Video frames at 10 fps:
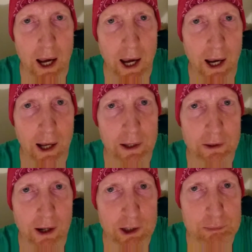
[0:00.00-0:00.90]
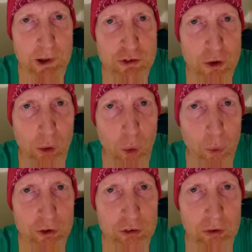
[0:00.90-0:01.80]
And I had measured a
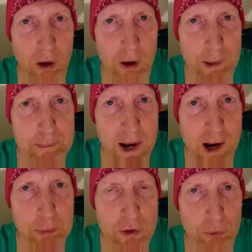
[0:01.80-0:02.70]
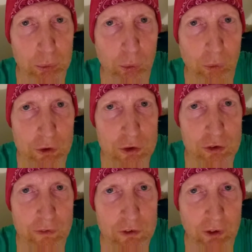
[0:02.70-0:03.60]
course on a map with a ruler
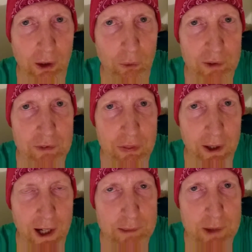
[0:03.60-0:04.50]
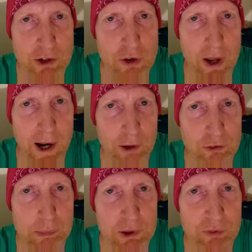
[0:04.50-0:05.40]
using the scale and everything, and I measured it out
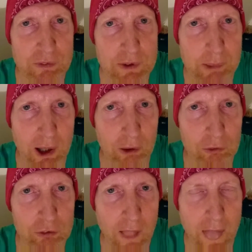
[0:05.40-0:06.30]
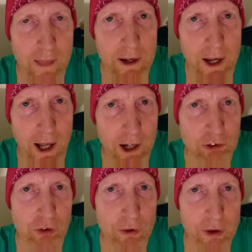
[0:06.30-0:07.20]
to be 50 miles. And I
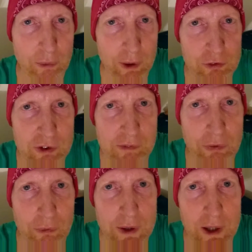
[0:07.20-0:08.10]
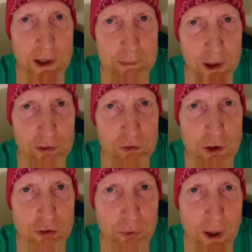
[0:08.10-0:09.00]
started around 7:30 a.m. and I
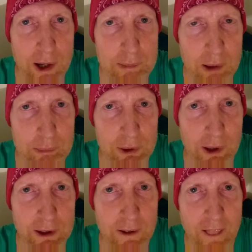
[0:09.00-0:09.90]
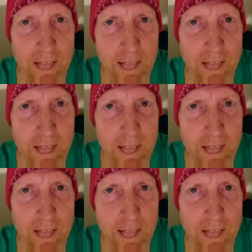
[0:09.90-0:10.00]
finished right at about midnight.